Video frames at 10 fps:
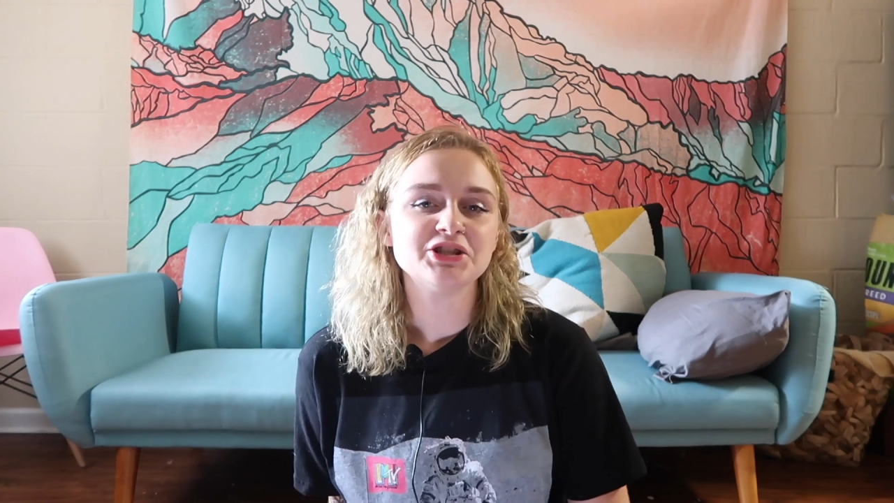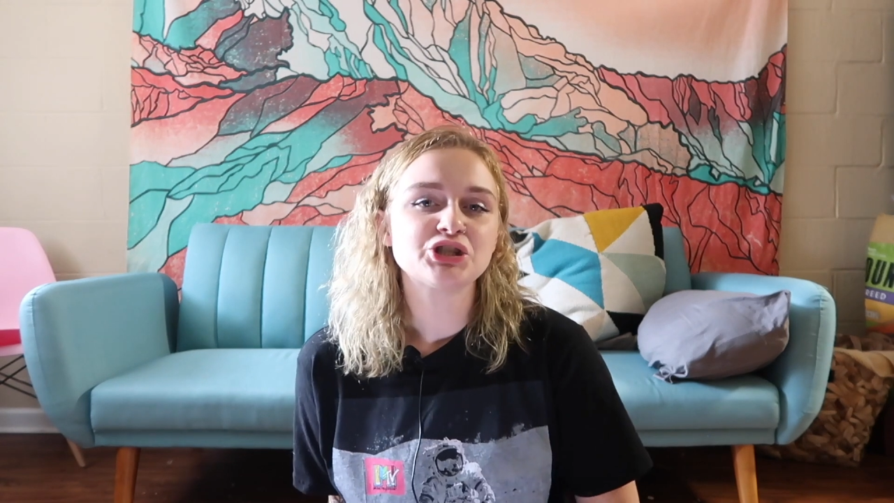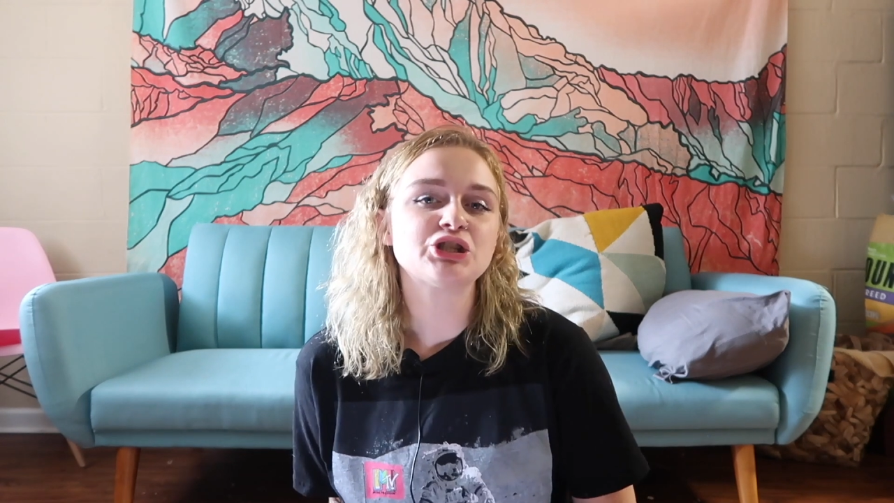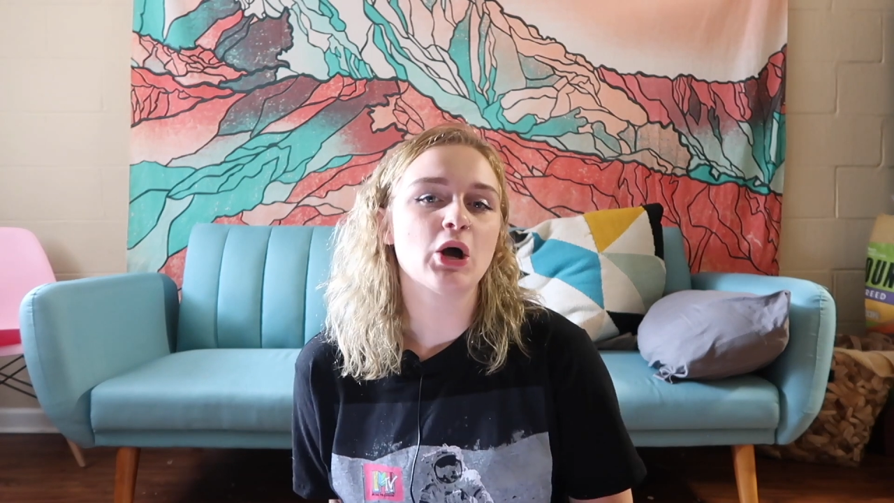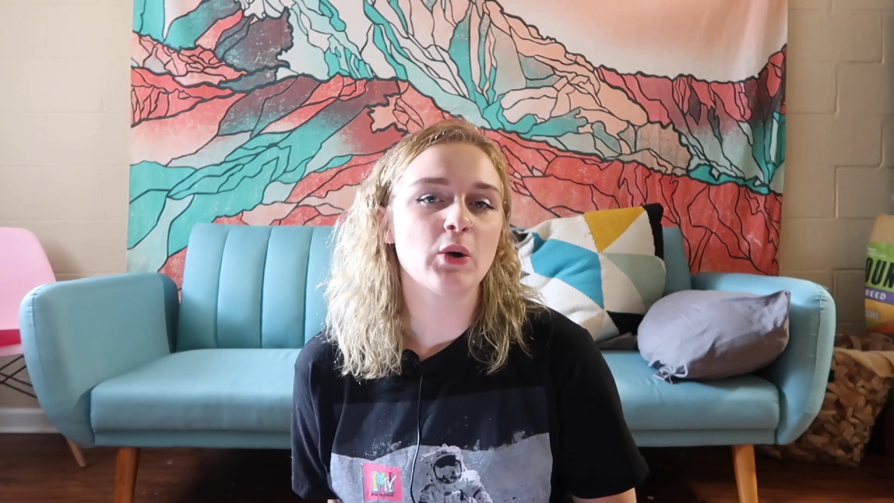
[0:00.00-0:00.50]

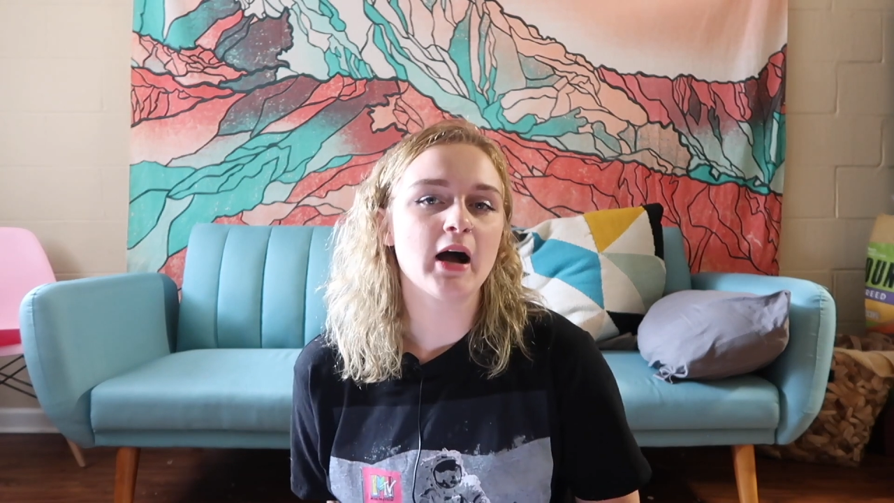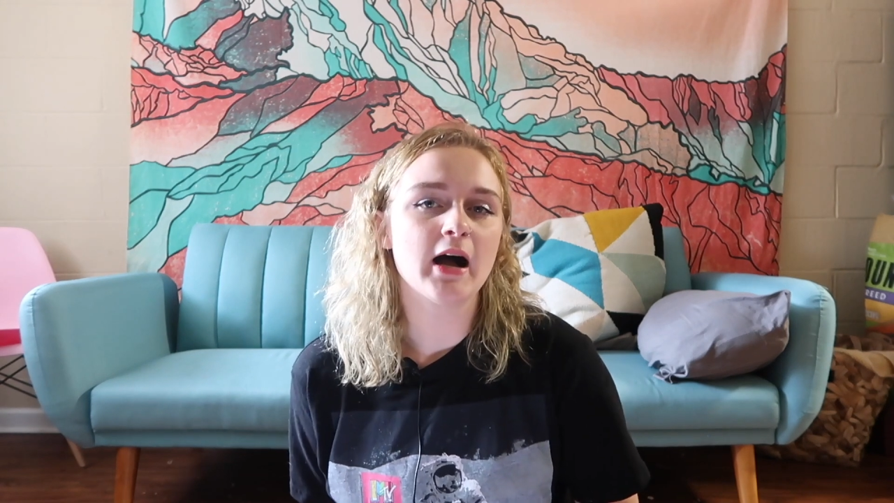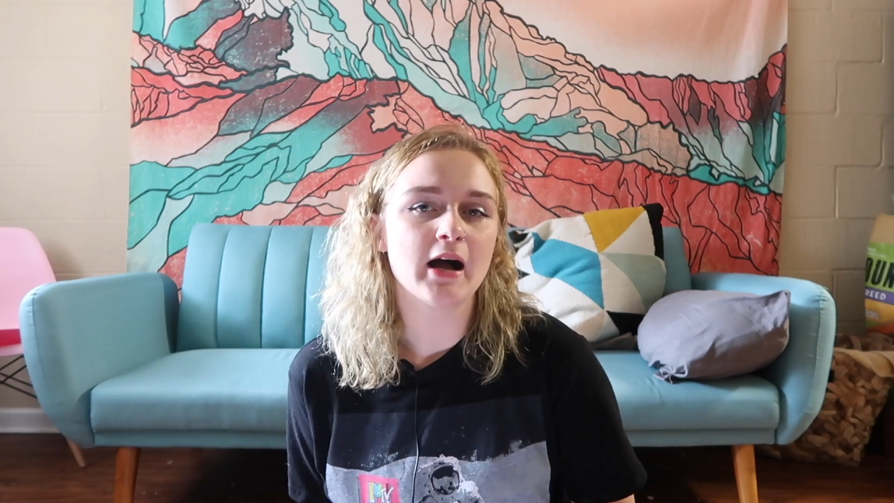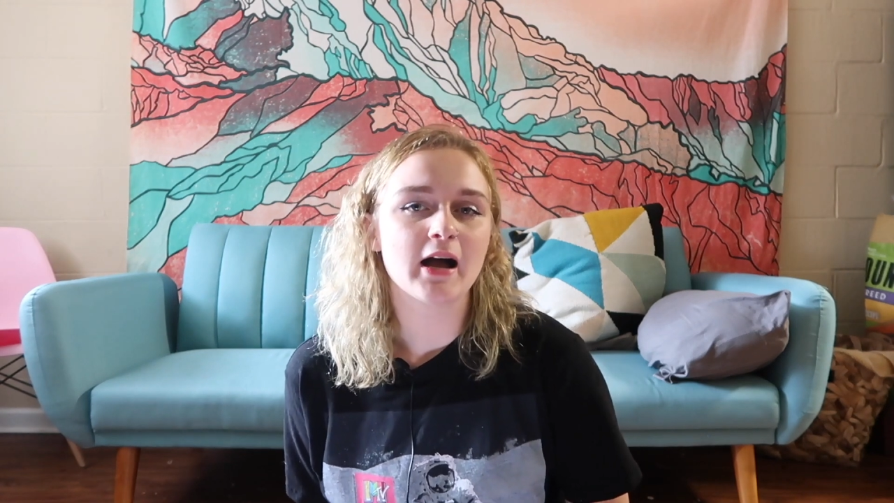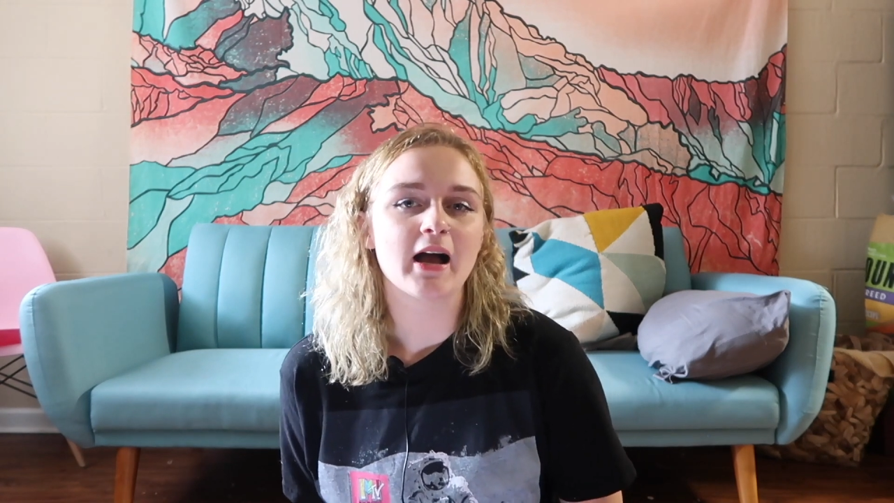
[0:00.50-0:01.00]
So,
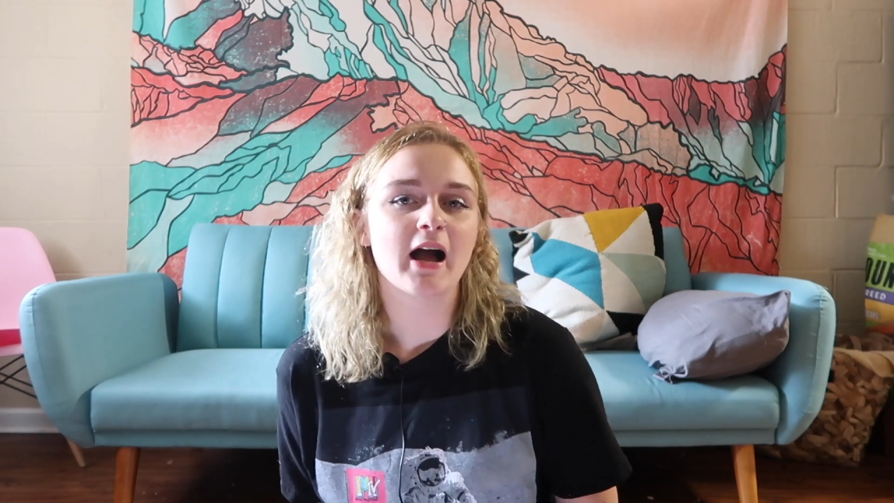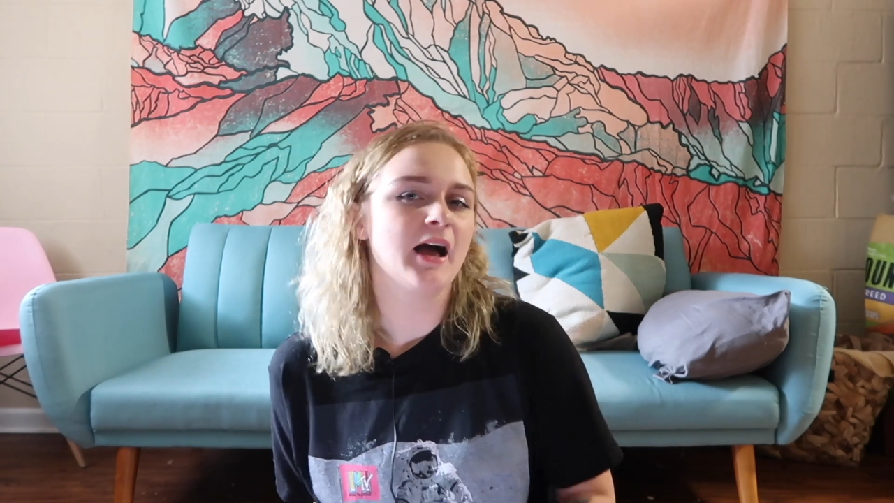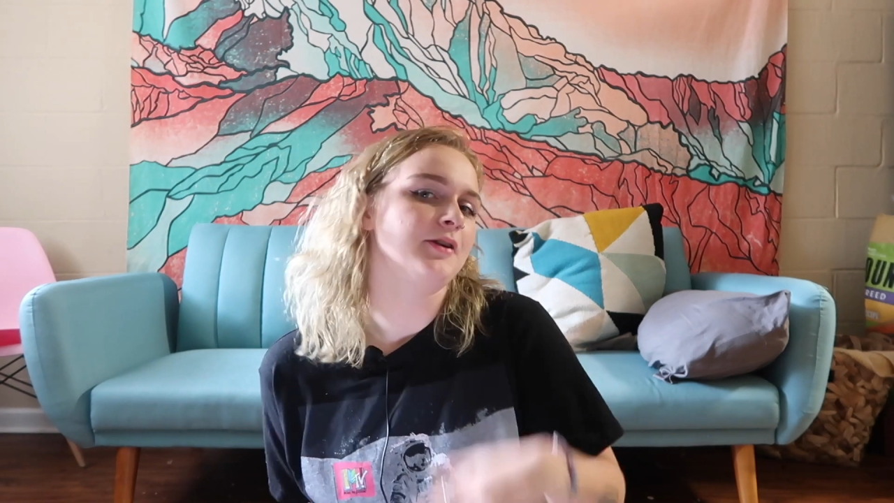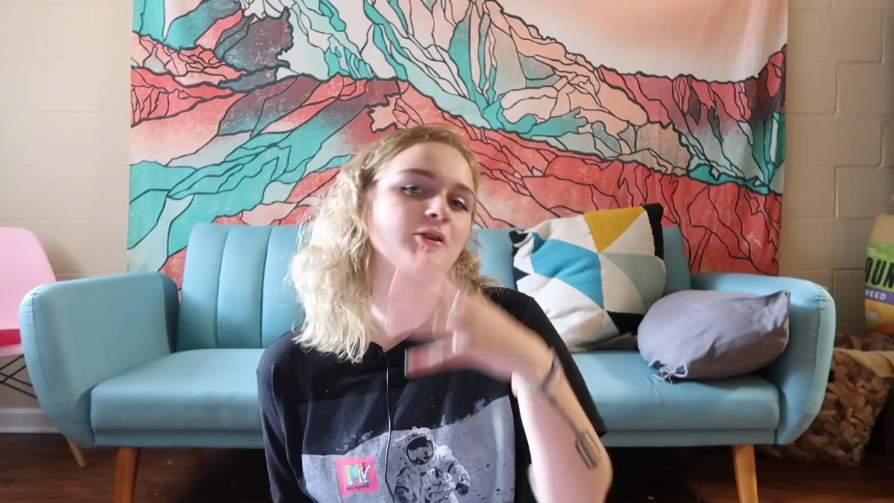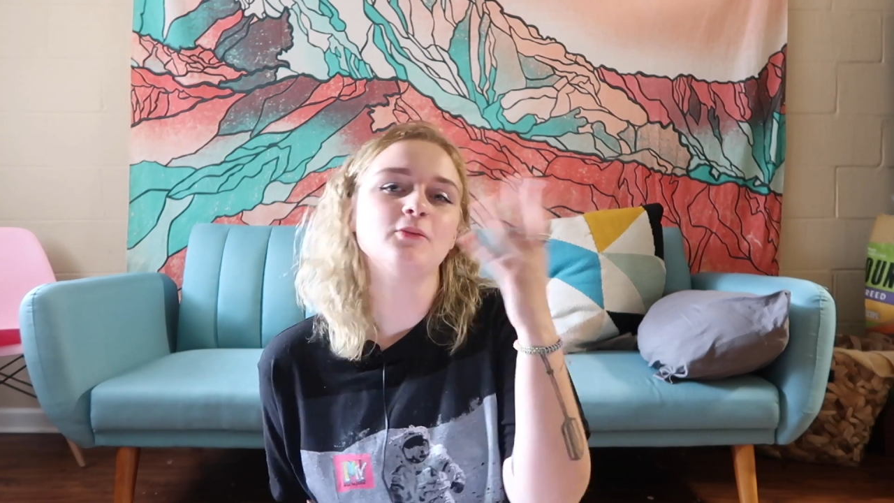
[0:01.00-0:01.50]
I
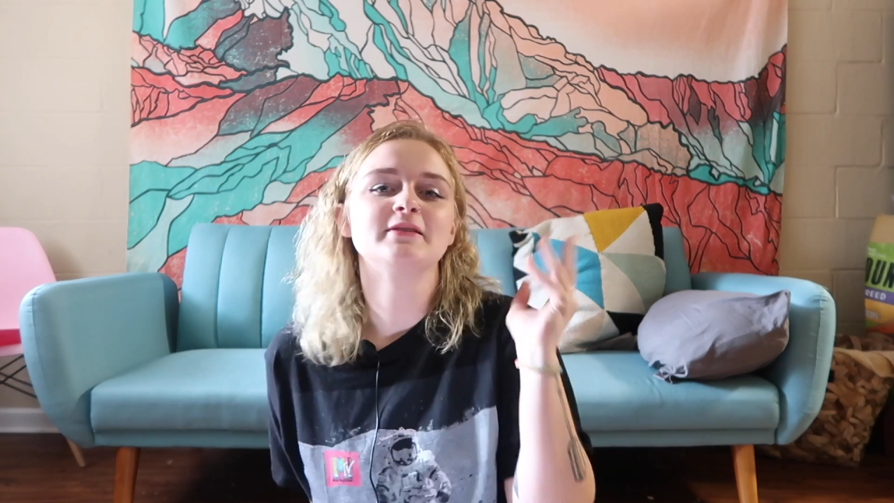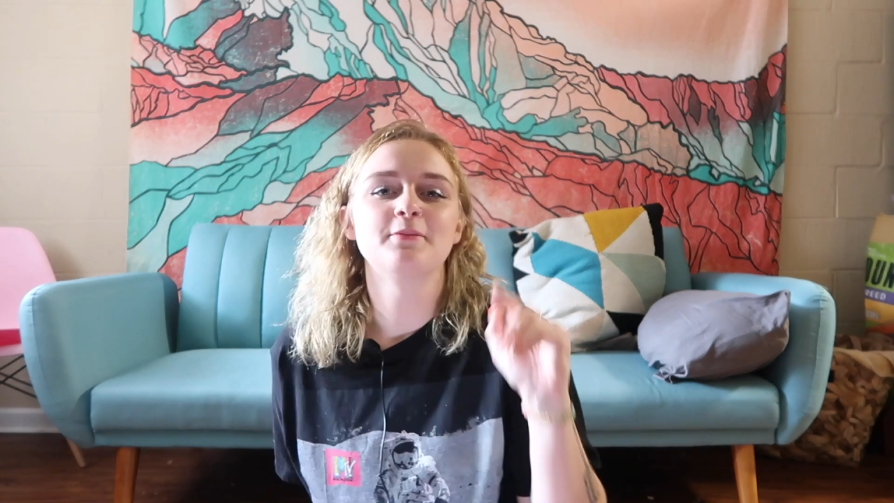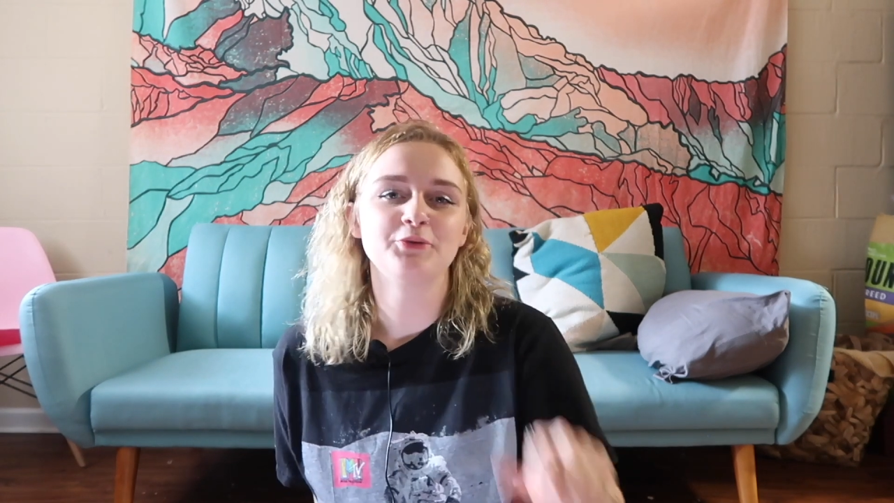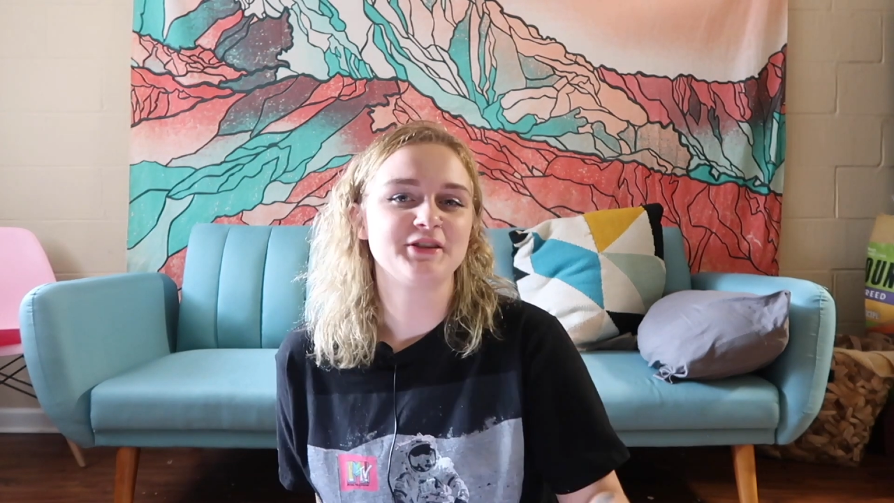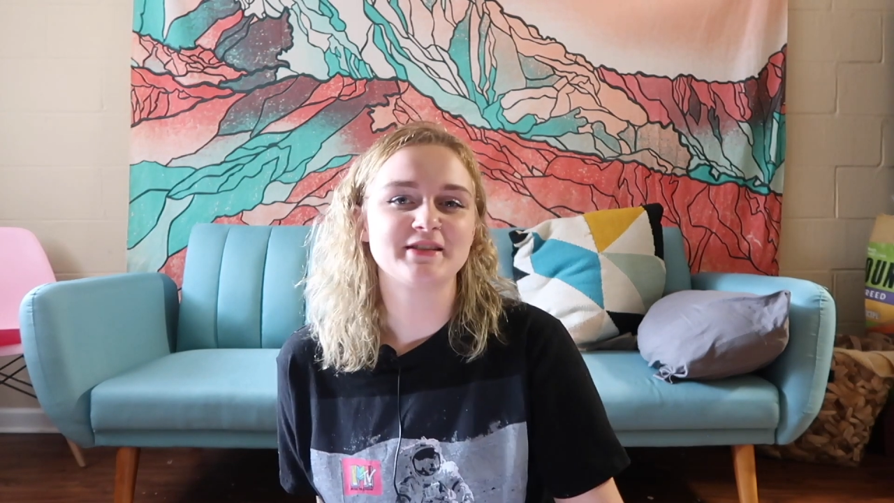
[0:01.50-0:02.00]
don't know what's
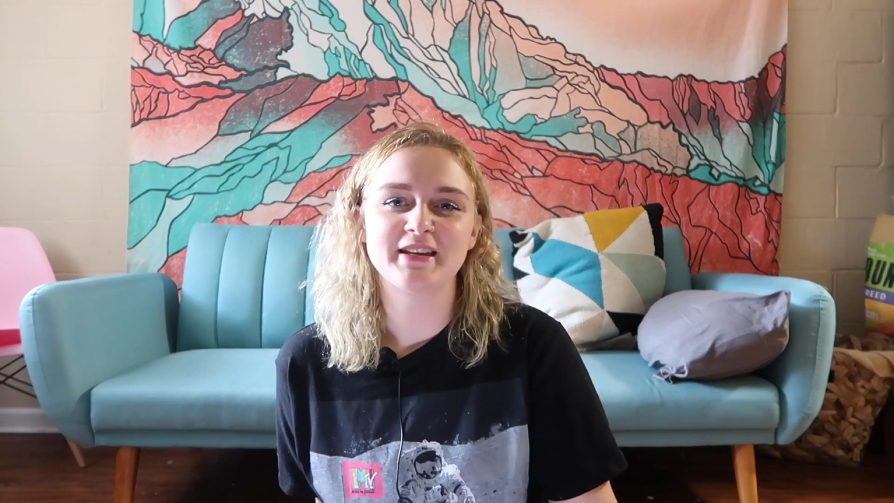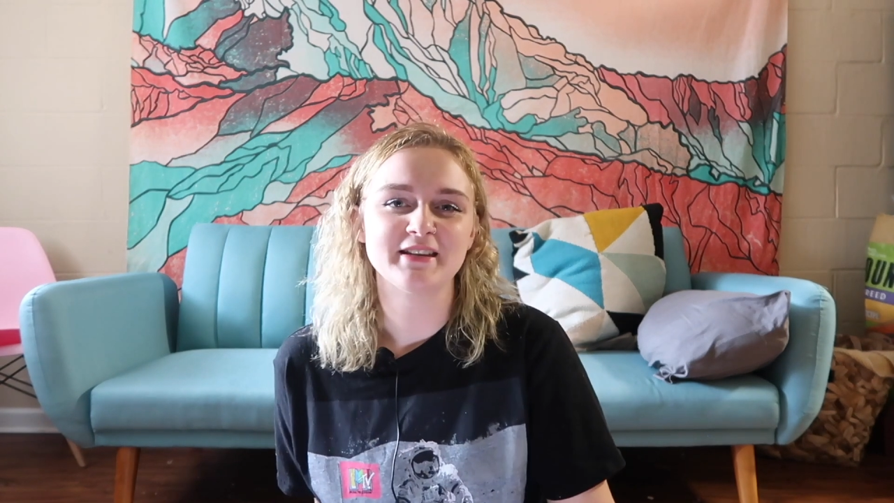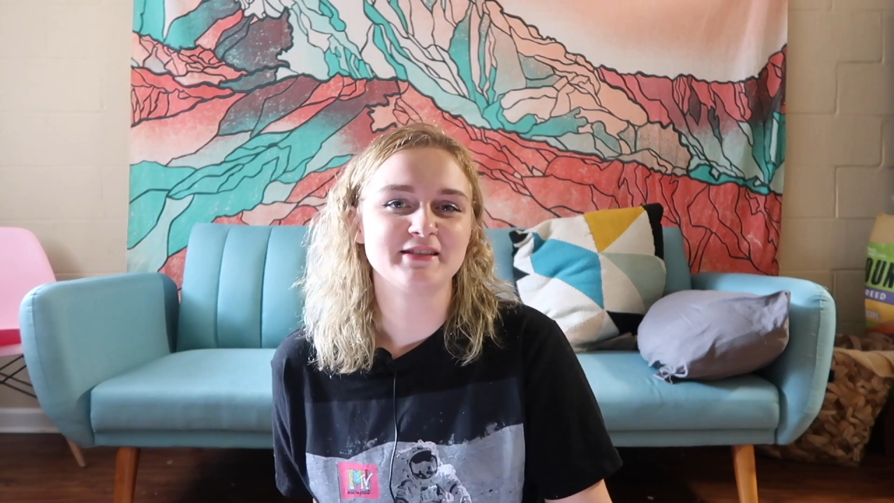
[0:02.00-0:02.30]
up with these kids